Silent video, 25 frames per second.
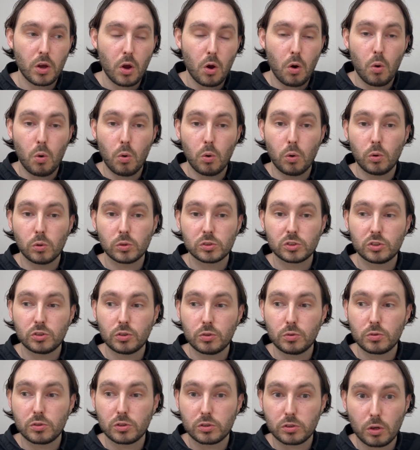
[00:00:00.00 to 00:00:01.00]
or
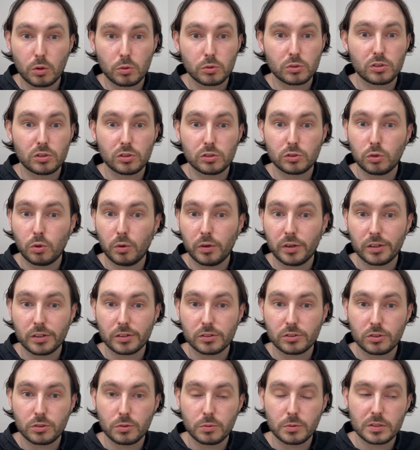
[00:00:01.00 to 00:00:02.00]
to go to the toilet
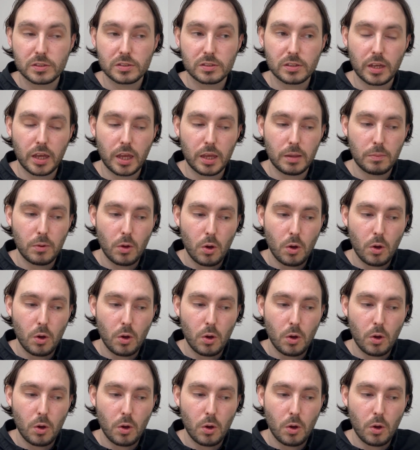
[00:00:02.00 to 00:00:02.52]
to escape,